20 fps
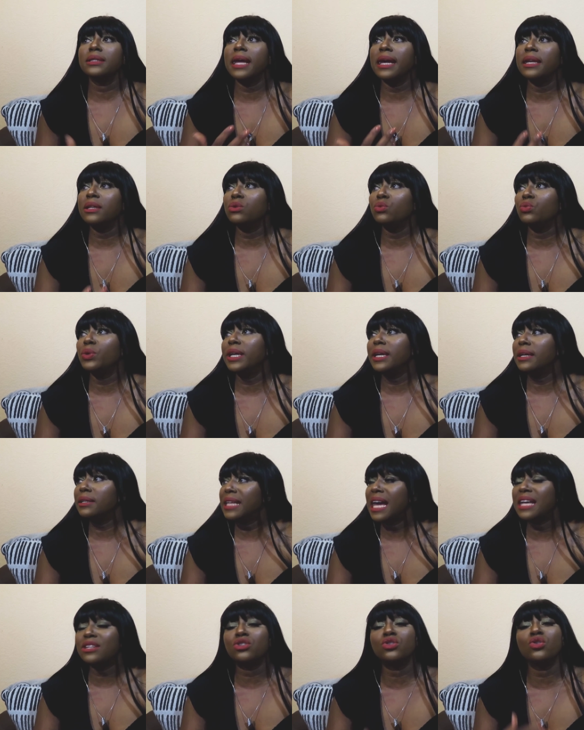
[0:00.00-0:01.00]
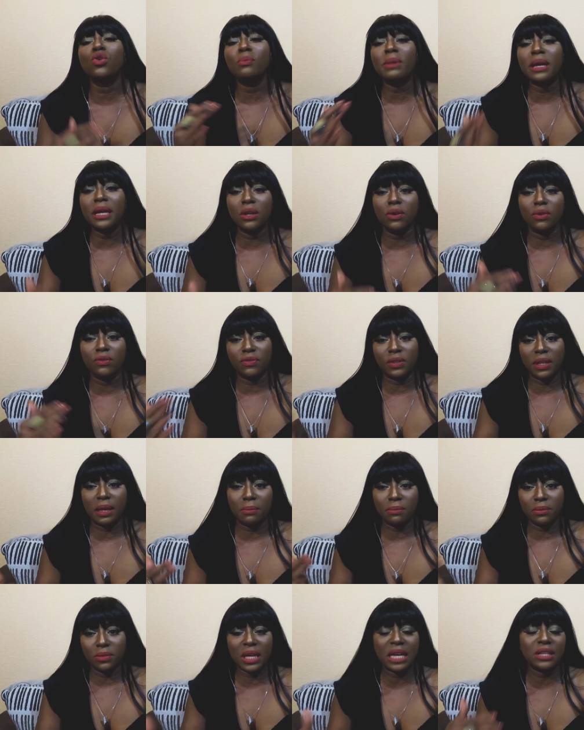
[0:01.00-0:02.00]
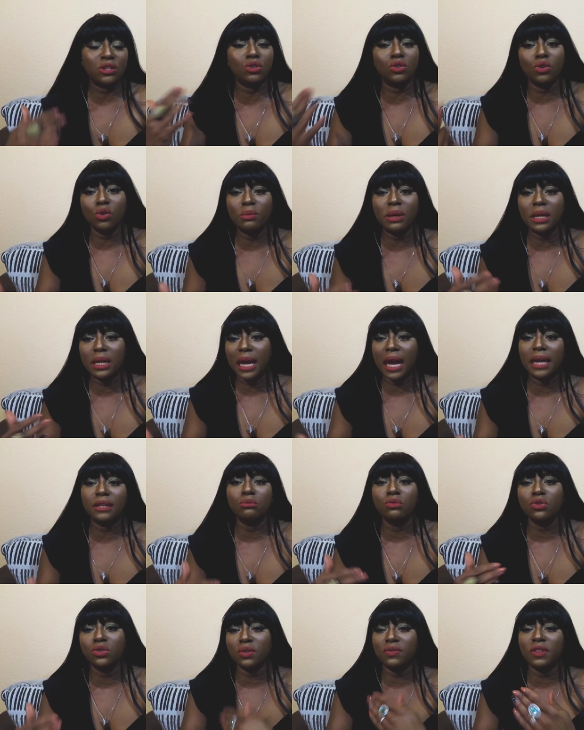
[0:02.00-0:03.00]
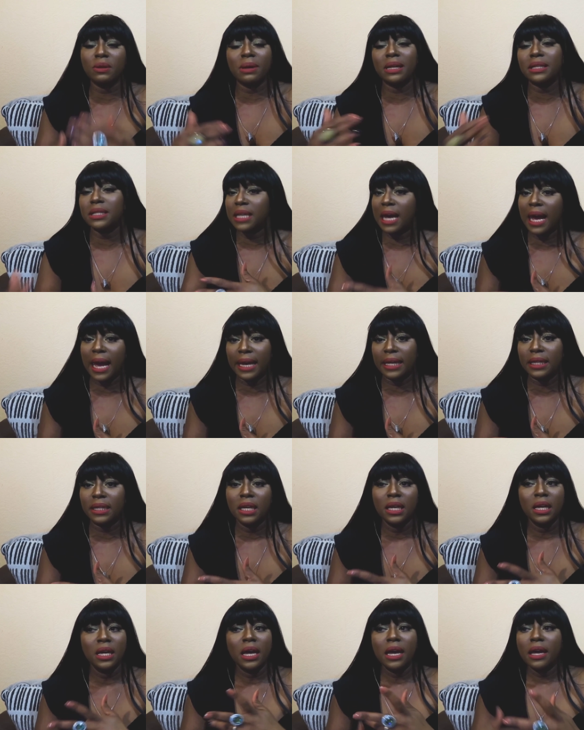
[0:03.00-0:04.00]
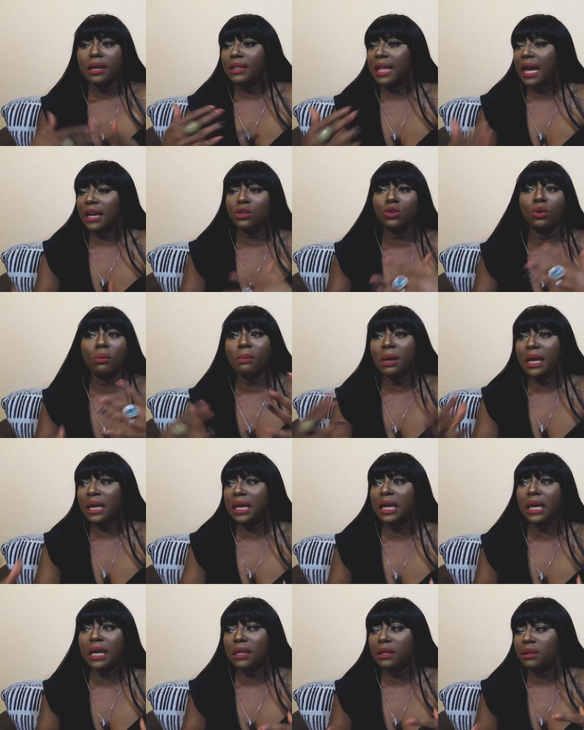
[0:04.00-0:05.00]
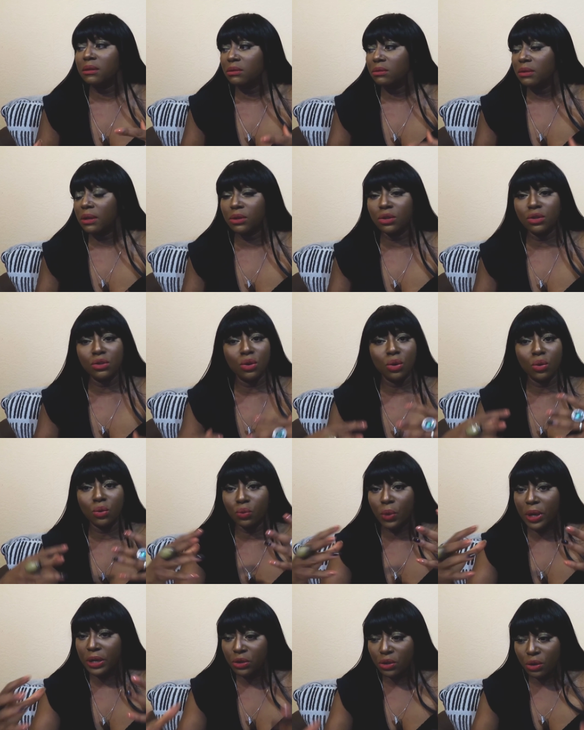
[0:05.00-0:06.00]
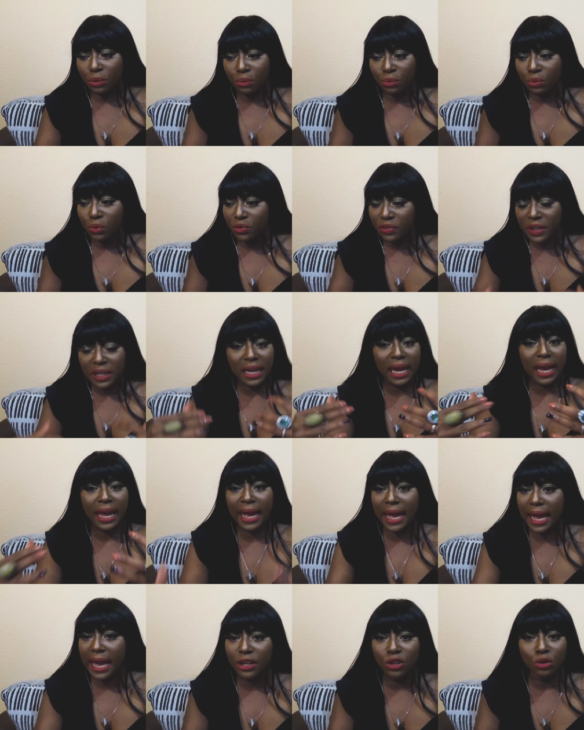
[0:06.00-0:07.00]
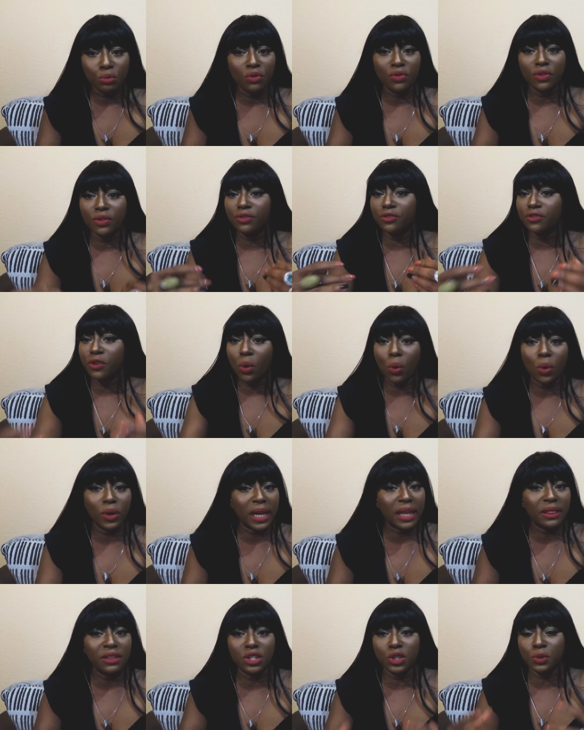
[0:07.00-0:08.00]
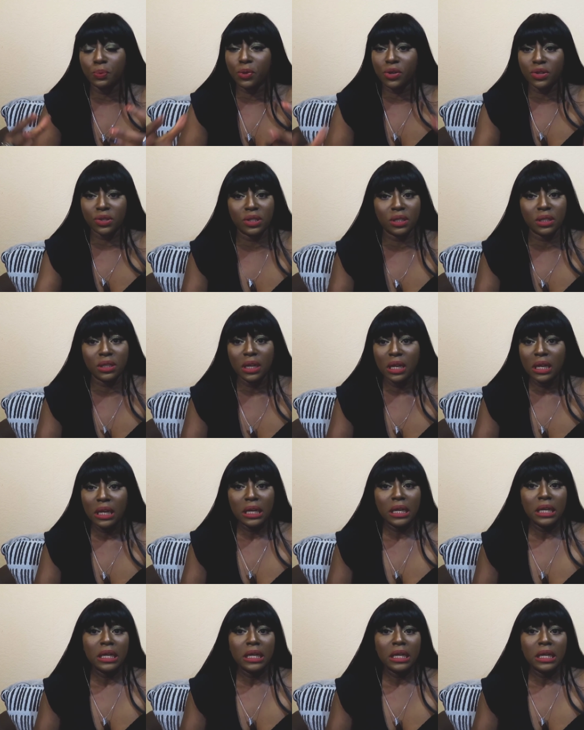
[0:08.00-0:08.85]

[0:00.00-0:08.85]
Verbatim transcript: then there are so many of them. There are so many, and most of them are tied that you're making. You know, when you're moving ahead, you're moving forward, and this person